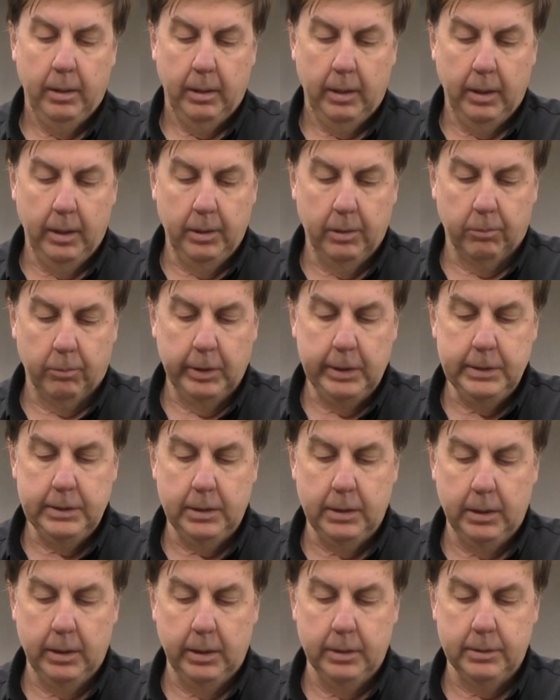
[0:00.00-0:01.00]
And the
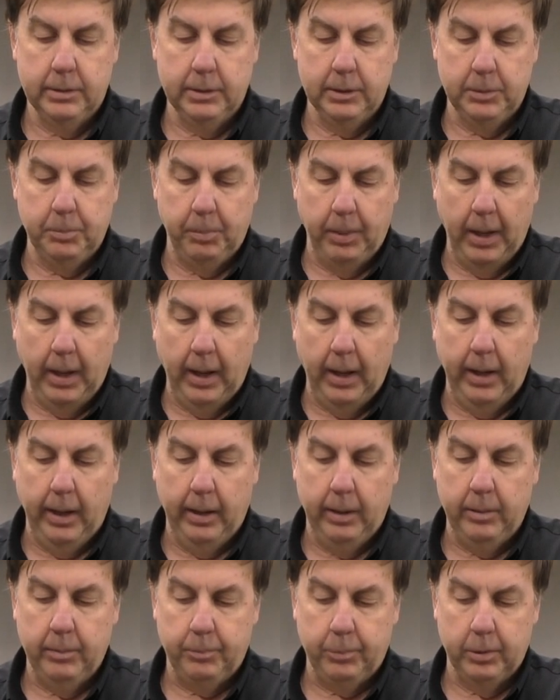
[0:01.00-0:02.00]
reason is this
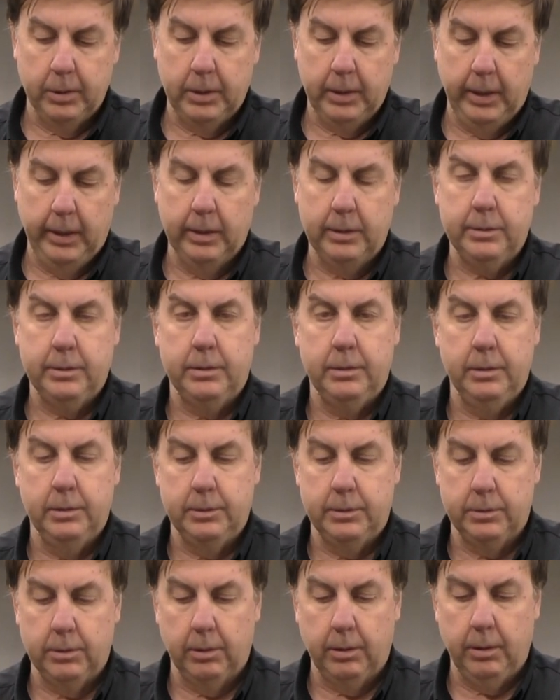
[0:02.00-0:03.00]
bag protects
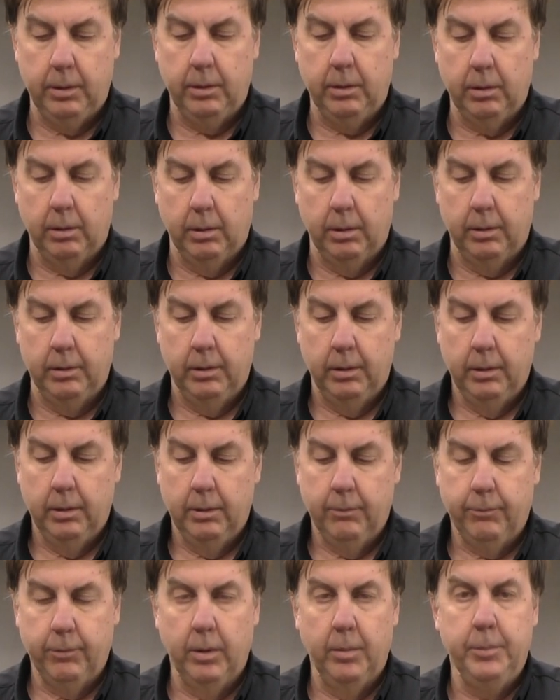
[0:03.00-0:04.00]
this circuit card
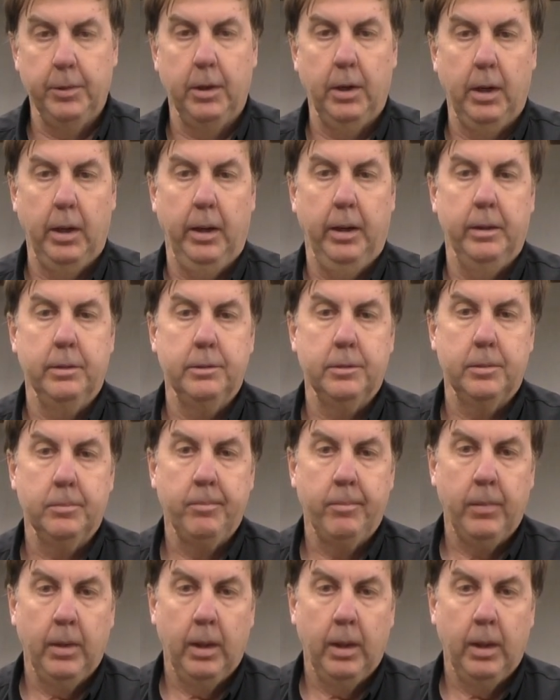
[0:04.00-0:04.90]
from your hands.